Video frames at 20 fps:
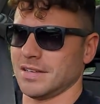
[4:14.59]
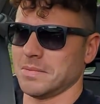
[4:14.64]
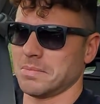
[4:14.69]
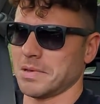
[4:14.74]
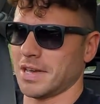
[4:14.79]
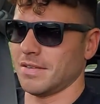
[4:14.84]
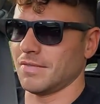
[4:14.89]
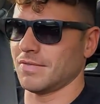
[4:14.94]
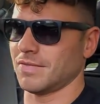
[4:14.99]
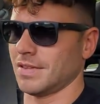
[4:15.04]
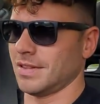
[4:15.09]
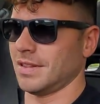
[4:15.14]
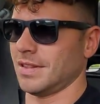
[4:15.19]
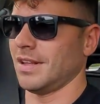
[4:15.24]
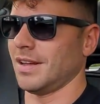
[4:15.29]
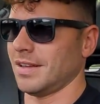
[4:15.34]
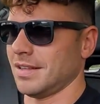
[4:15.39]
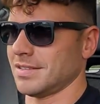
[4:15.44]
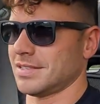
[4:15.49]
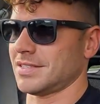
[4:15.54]
You're paying for
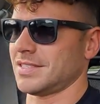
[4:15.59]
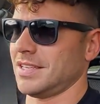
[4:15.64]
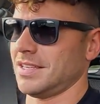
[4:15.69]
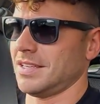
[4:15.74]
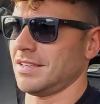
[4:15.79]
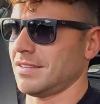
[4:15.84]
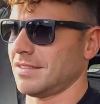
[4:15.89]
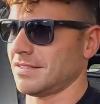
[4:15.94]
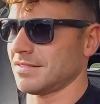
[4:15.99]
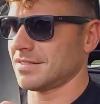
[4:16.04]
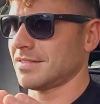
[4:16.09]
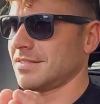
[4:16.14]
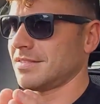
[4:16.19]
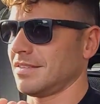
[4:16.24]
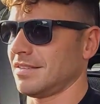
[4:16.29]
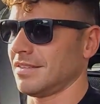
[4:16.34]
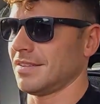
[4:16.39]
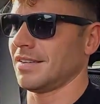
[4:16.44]
the seats